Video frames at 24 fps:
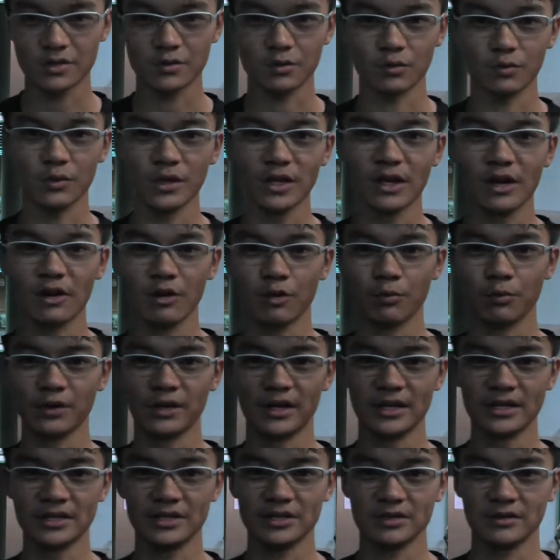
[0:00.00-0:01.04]
to win our
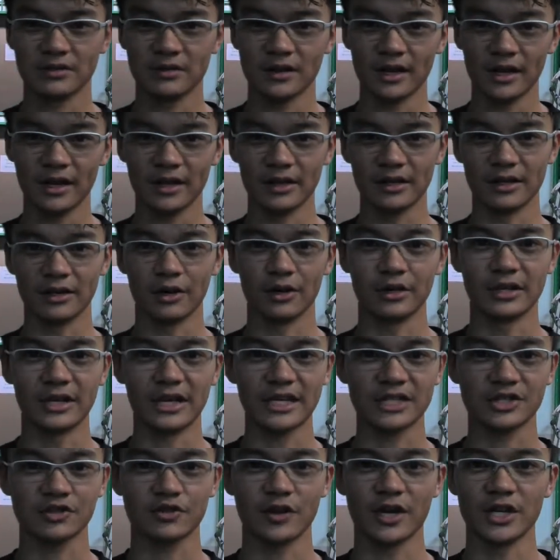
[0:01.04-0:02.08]
opponents on the
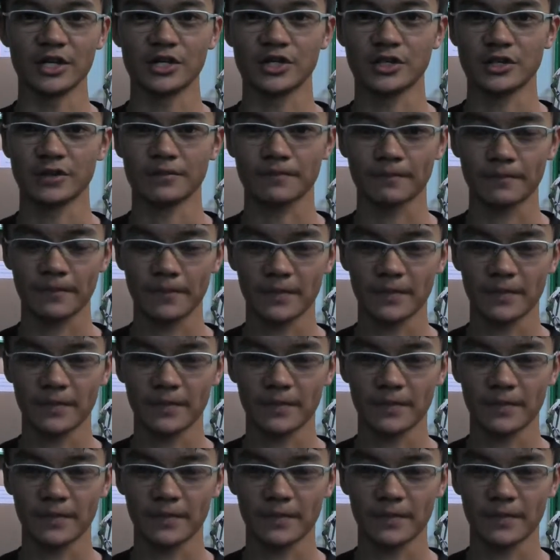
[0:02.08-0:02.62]
last stretch.